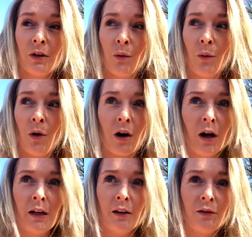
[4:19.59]
what
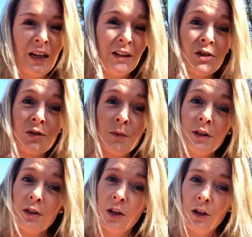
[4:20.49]
kind of
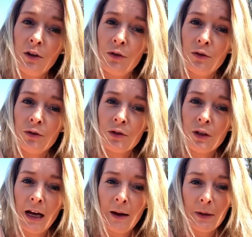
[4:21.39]
instruments are used,
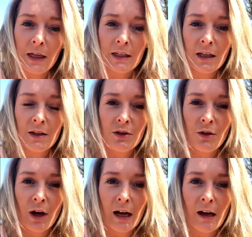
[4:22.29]
how many singers you
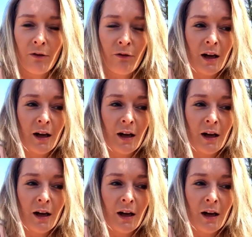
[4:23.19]
have.